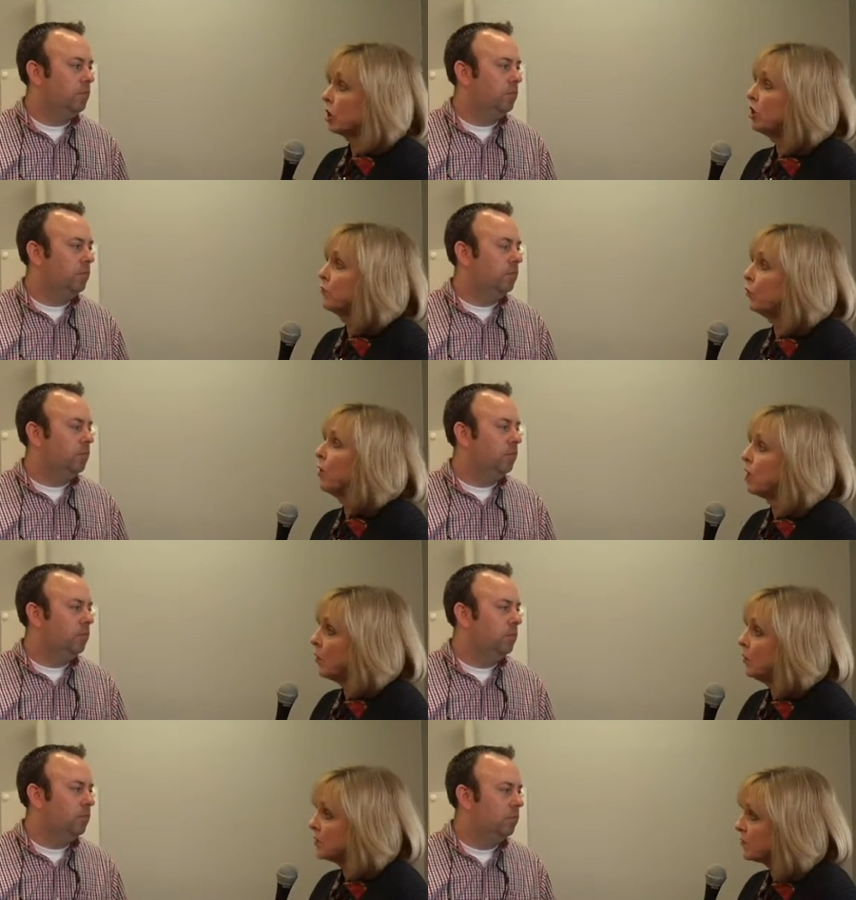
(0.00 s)
Speaker 1: you can avoid
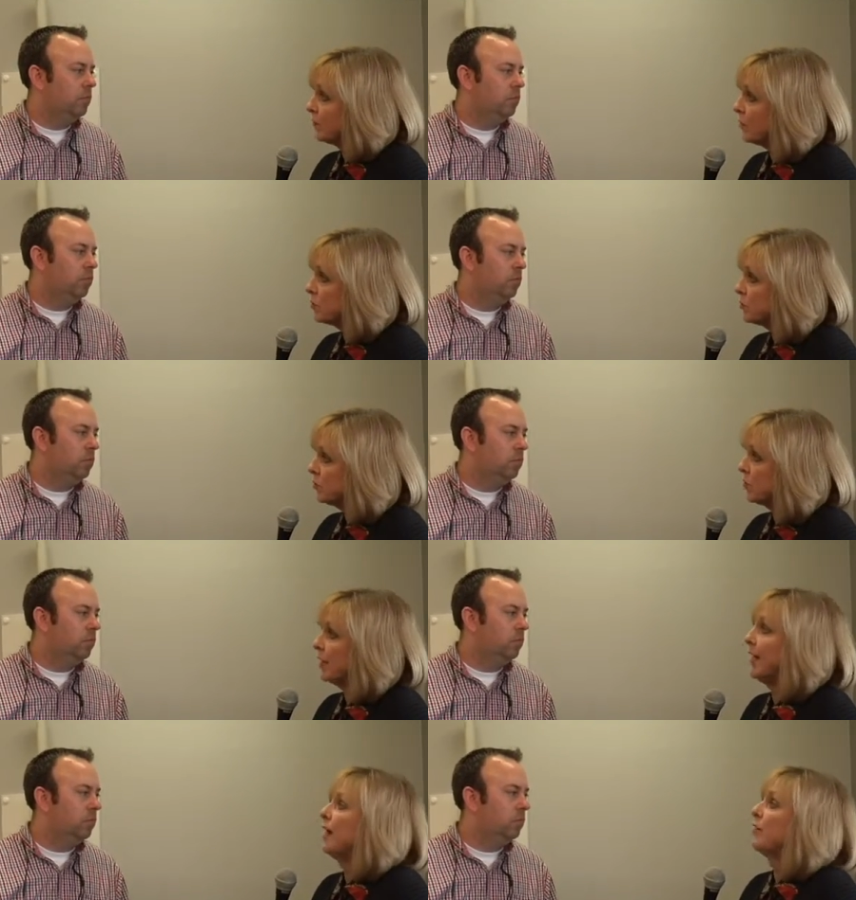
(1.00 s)
going as far as a root
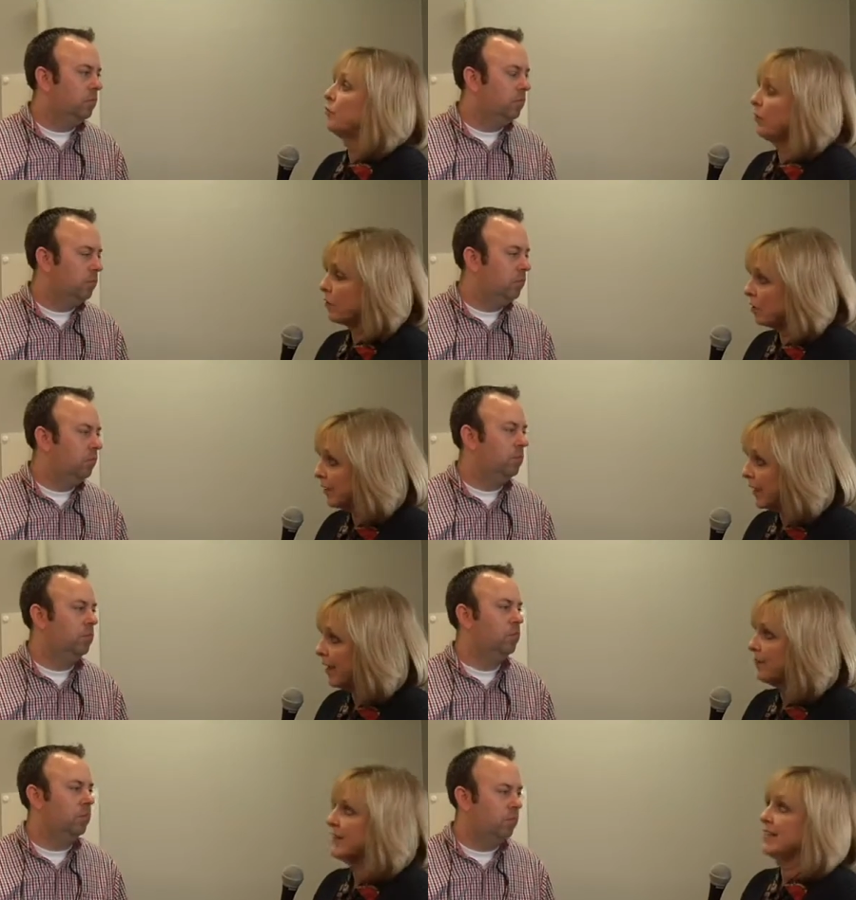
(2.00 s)
canal if we've got the
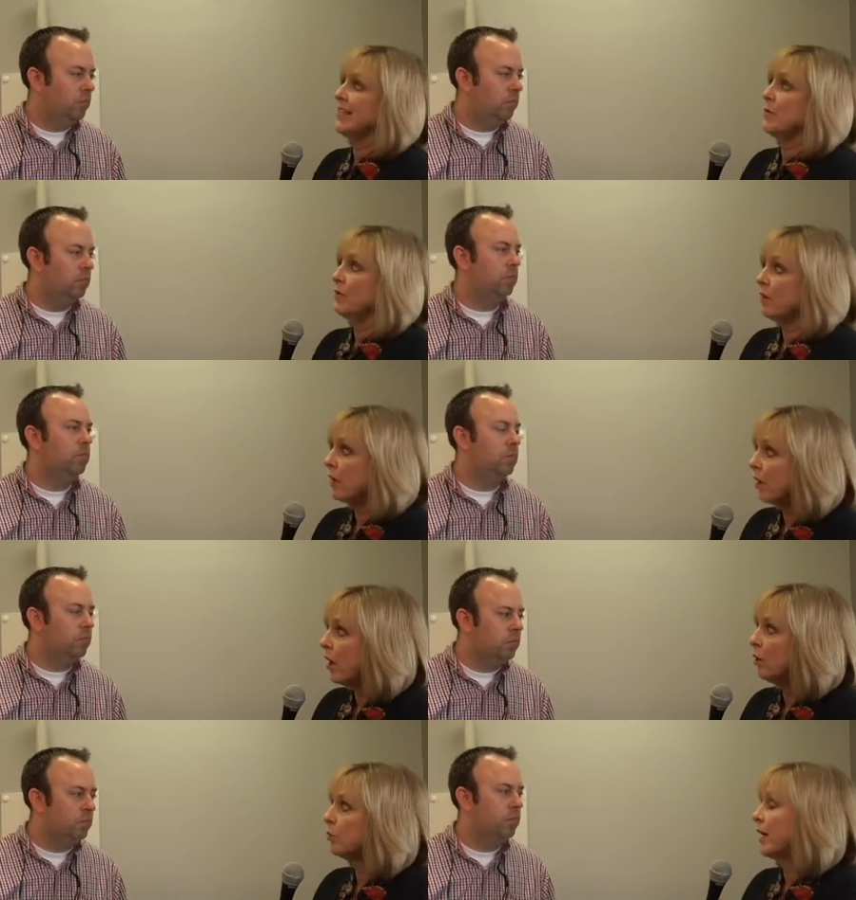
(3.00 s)
cavity and we've got the
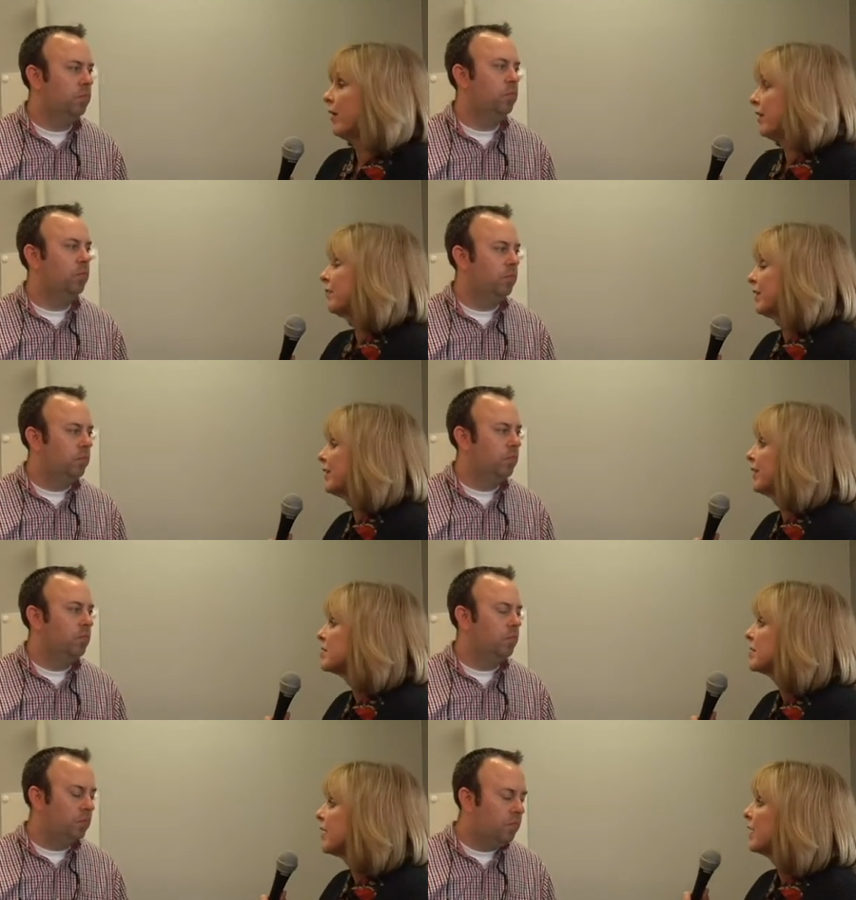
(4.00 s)
home care and everything
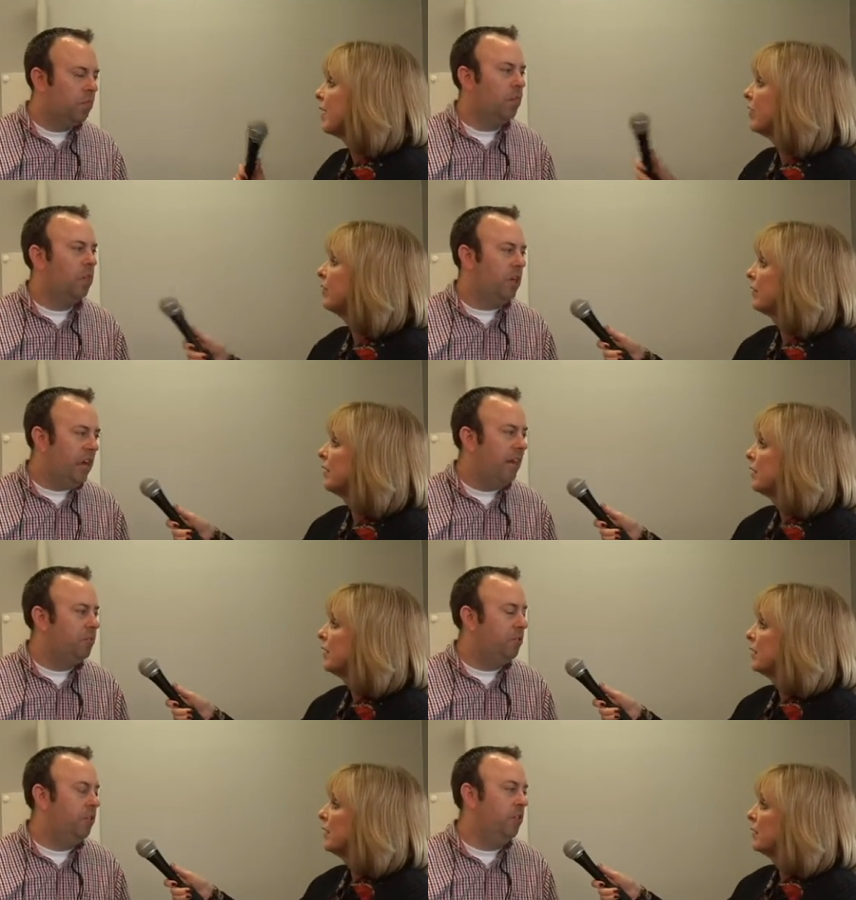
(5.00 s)
else taken care of?
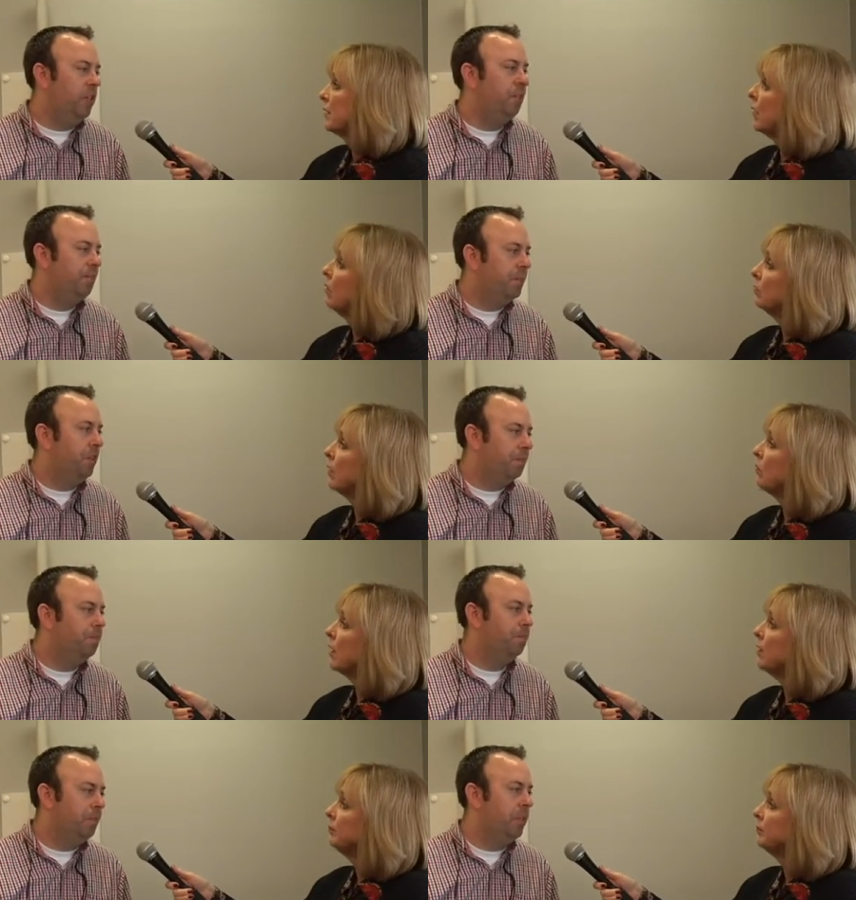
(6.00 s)
Speaker 2: Absolutely. Oh, yep.
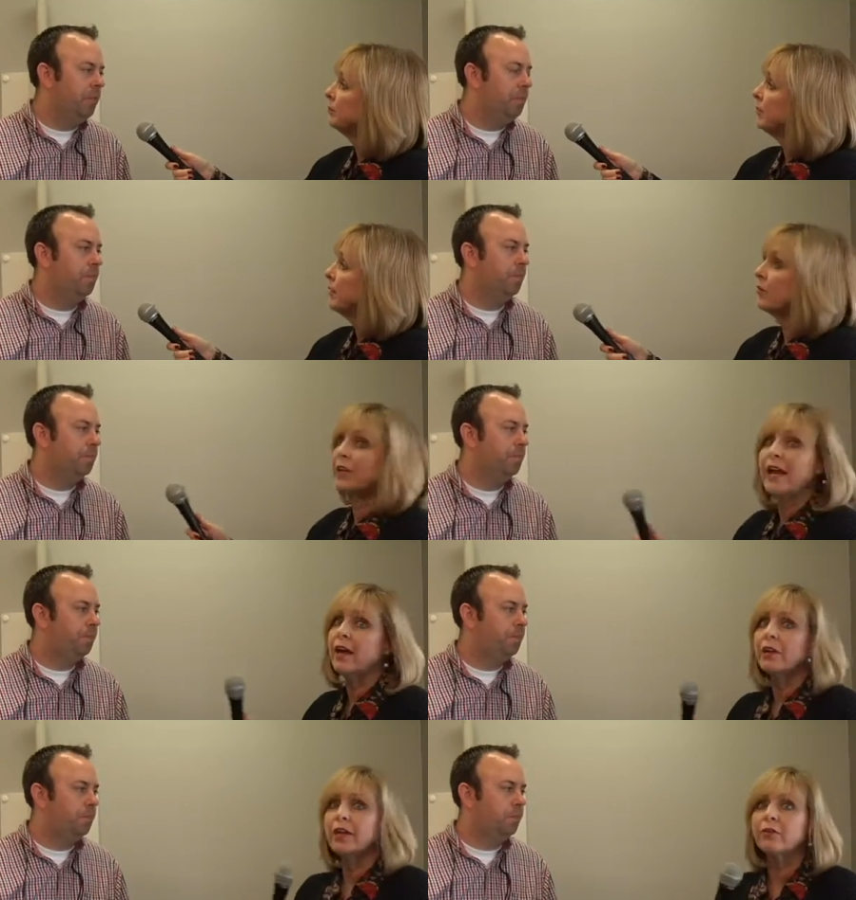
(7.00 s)
Okay. Yep.
Speaker 1: So
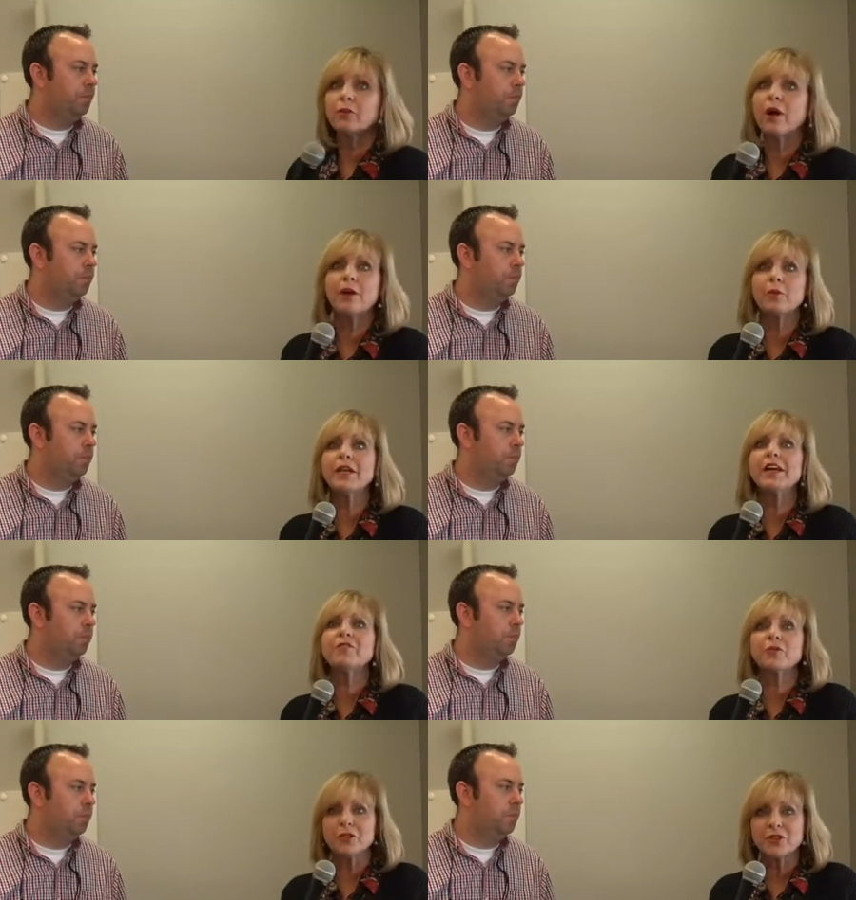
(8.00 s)
yeah, he's right. We
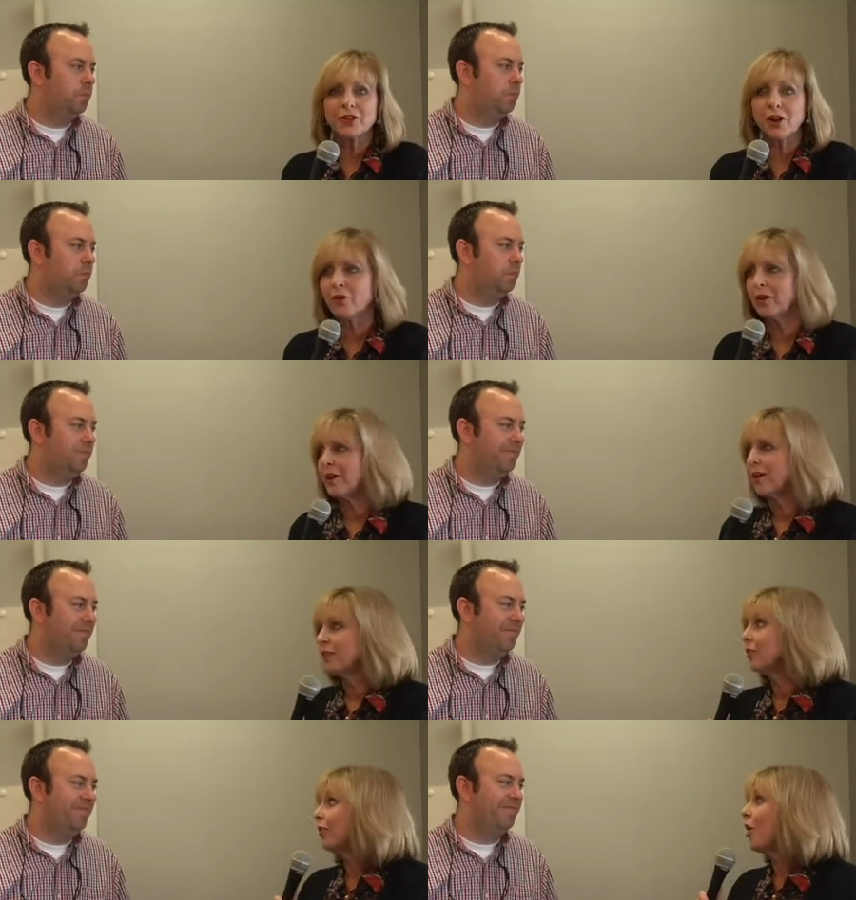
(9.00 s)
never want to go
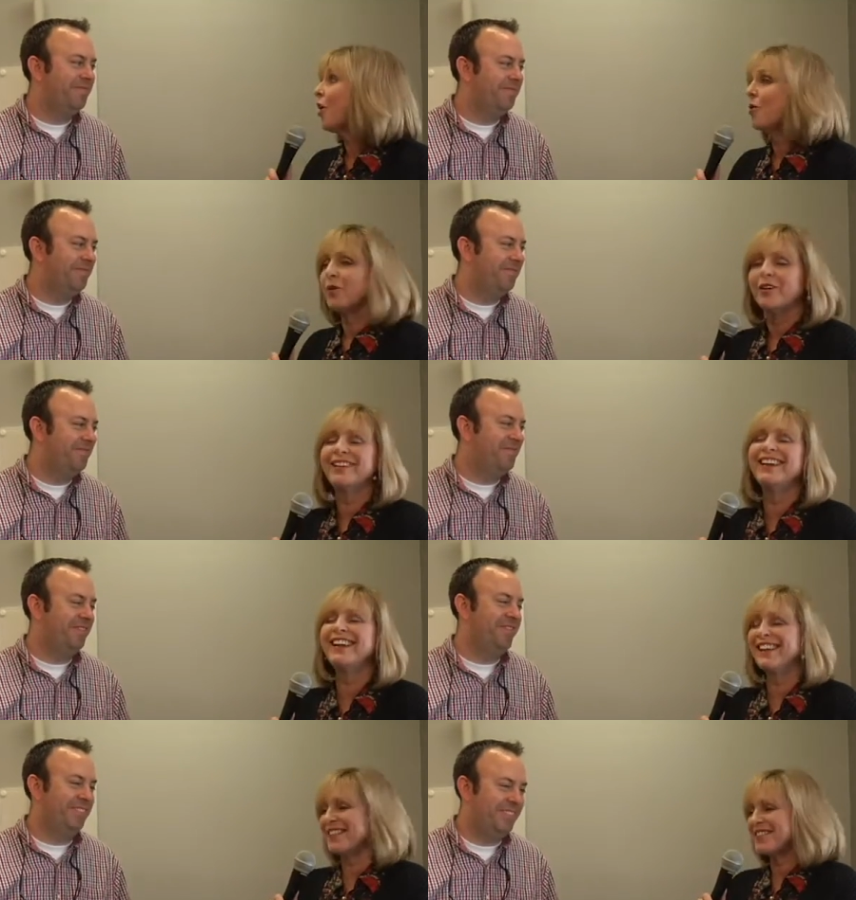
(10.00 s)
to the R word.
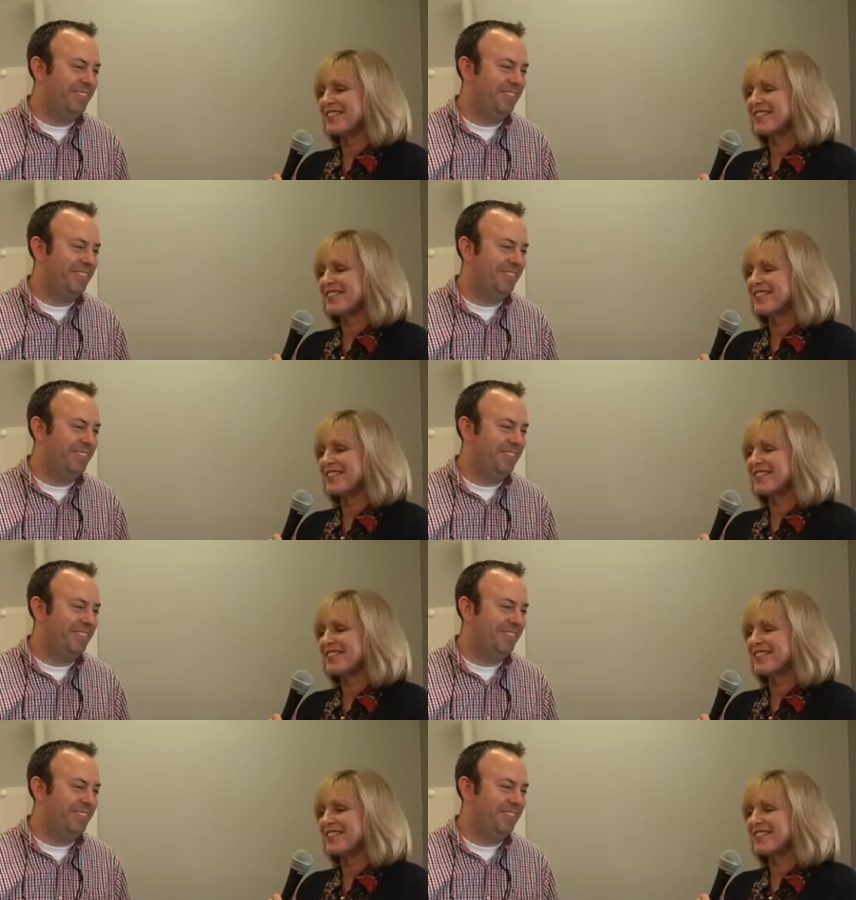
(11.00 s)
That's